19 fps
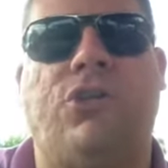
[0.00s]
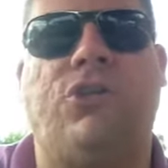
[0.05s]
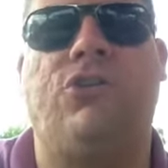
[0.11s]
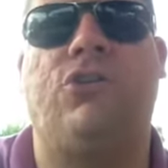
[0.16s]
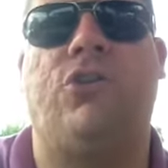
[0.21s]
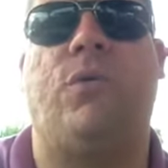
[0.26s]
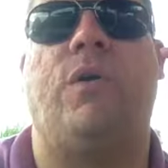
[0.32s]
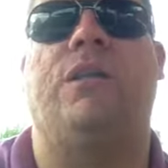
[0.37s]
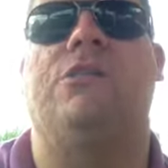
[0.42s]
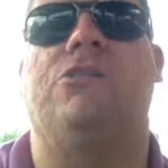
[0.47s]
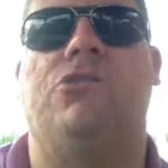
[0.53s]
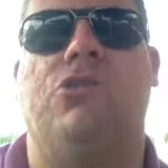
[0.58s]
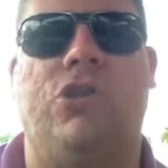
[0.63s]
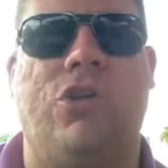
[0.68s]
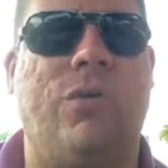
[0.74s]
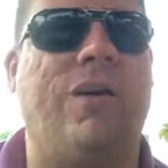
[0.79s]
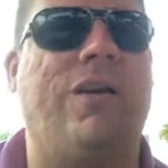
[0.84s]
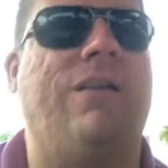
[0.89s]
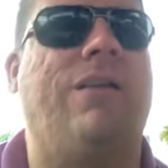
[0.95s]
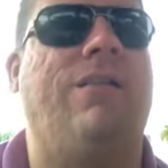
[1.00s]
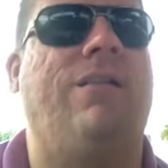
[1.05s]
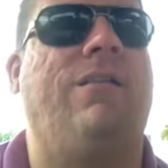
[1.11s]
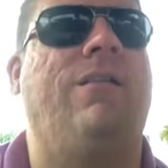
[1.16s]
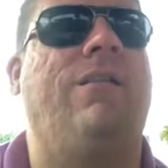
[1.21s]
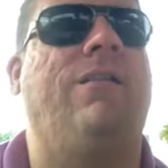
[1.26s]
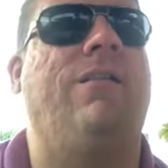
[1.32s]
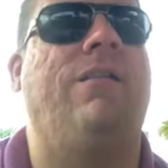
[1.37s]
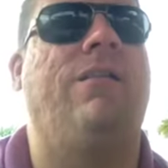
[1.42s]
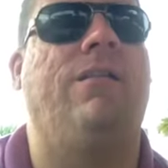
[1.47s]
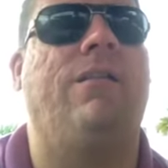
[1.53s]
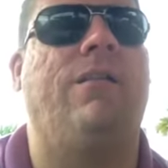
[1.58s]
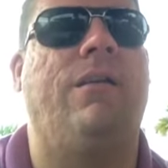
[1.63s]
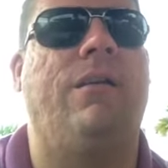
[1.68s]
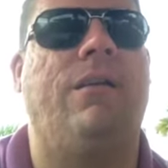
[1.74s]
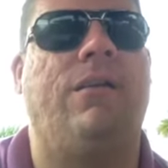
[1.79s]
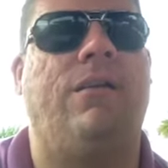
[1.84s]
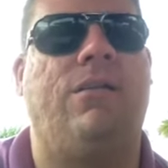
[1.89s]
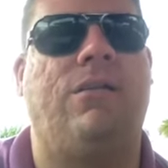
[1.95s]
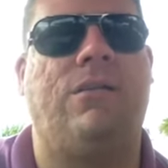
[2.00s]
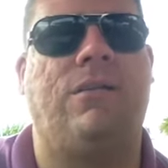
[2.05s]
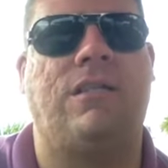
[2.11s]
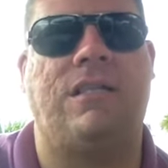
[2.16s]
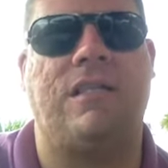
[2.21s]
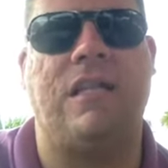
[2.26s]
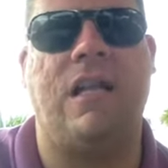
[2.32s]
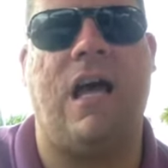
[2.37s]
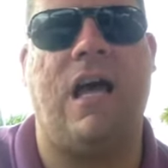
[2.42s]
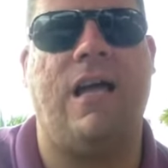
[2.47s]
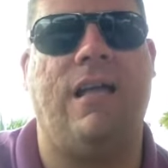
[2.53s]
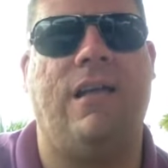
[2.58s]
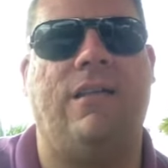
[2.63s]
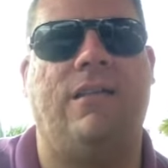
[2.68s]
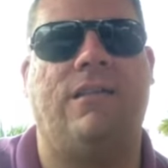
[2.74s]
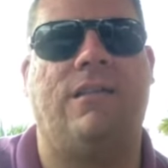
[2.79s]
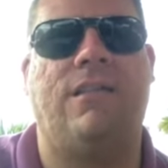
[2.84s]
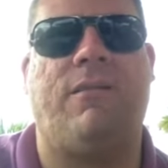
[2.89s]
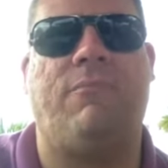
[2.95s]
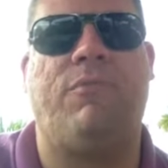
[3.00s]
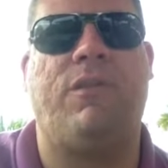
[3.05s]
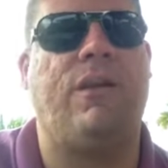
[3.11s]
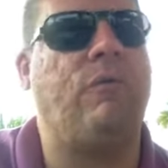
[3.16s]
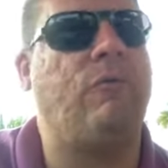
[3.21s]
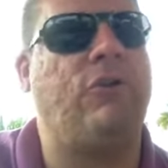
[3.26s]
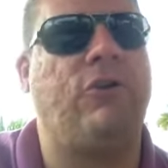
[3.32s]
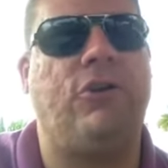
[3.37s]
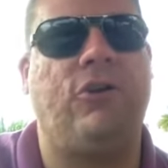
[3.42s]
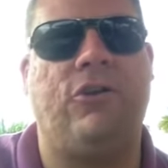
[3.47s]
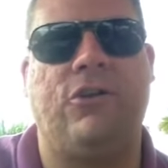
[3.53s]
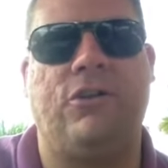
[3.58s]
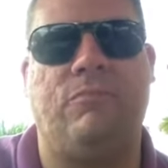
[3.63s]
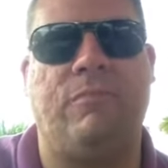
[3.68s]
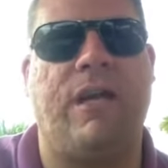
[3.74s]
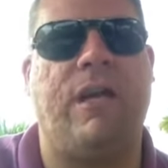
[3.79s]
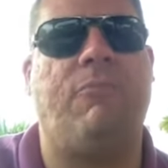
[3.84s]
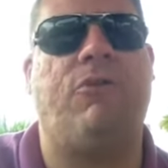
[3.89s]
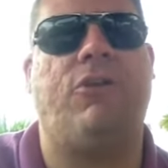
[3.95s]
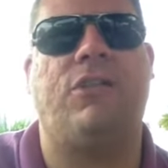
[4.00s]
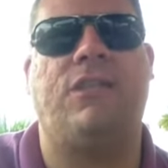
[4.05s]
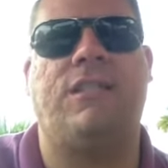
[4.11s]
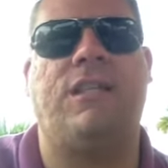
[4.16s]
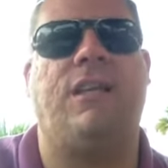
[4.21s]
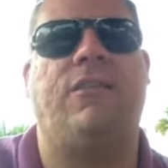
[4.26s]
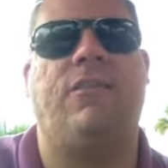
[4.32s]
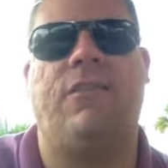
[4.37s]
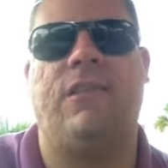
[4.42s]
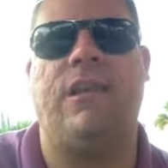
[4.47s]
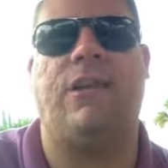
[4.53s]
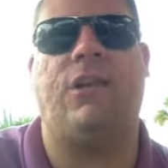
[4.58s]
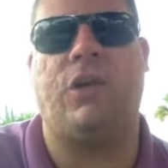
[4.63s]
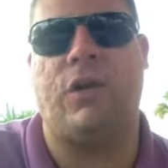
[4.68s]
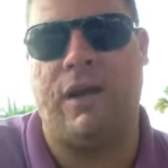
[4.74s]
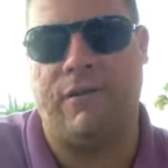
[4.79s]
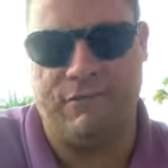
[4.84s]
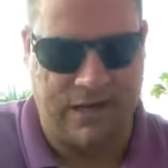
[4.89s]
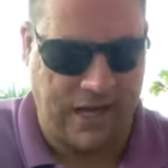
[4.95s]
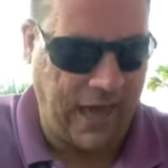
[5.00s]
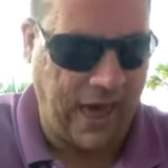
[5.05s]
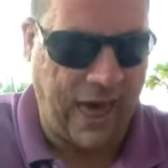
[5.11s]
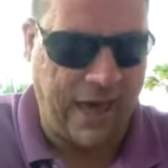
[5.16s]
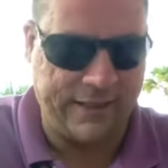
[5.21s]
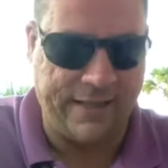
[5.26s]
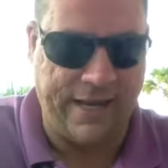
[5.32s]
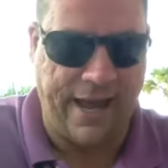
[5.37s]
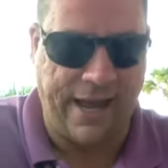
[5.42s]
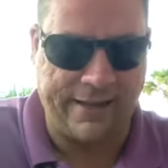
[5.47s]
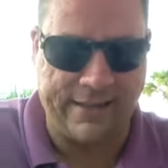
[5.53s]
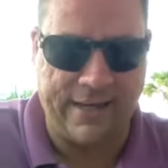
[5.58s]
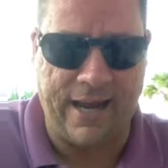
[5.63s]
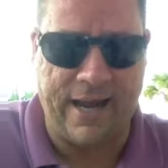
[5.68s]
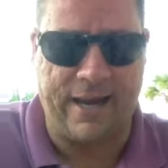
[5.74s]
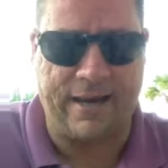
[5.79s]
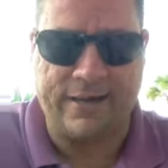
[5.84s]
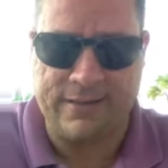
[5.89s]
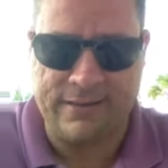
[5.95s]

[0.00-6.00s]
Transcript: you're doing and do it. It's not something where you're going to be able to sit and think. You have to act. And